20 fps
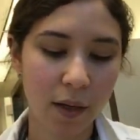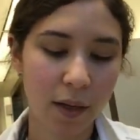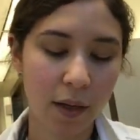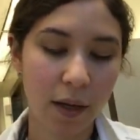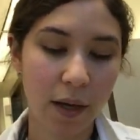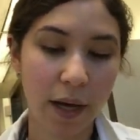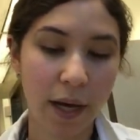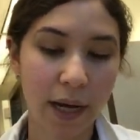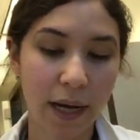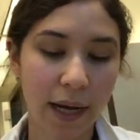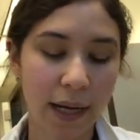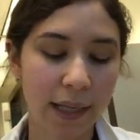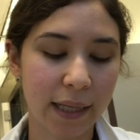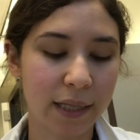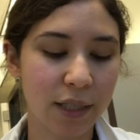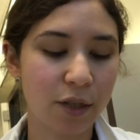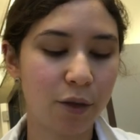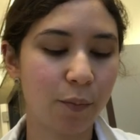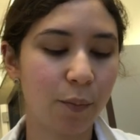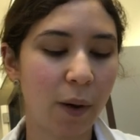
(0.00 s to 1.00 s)
and I
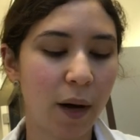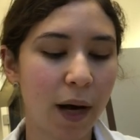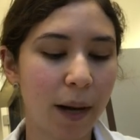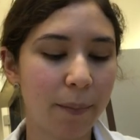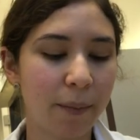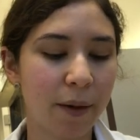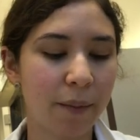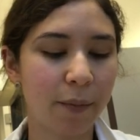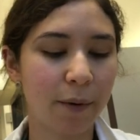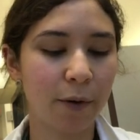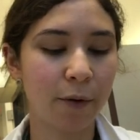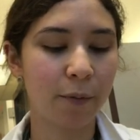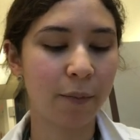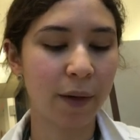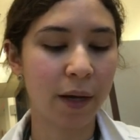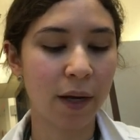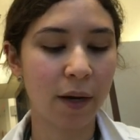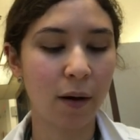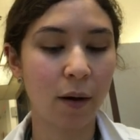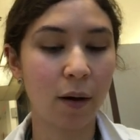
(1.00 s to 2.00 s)
like to pop up
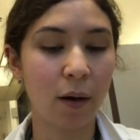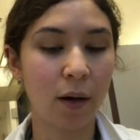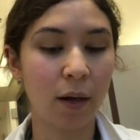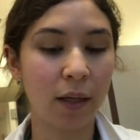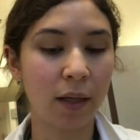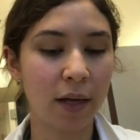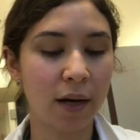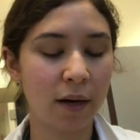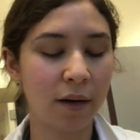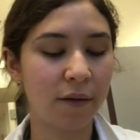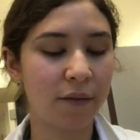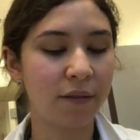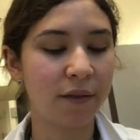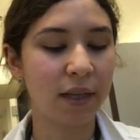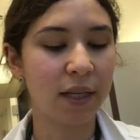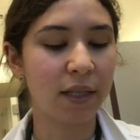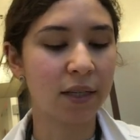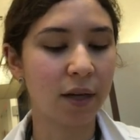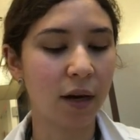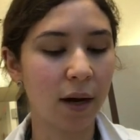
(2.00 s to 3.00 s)
open all of
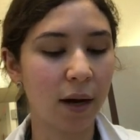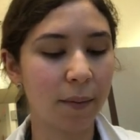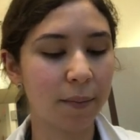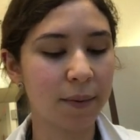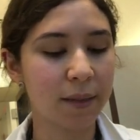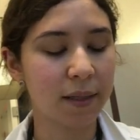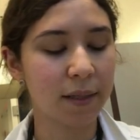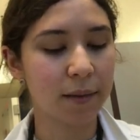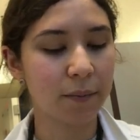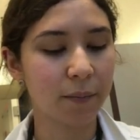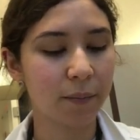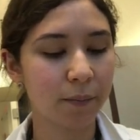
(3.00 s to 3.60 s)
the tops.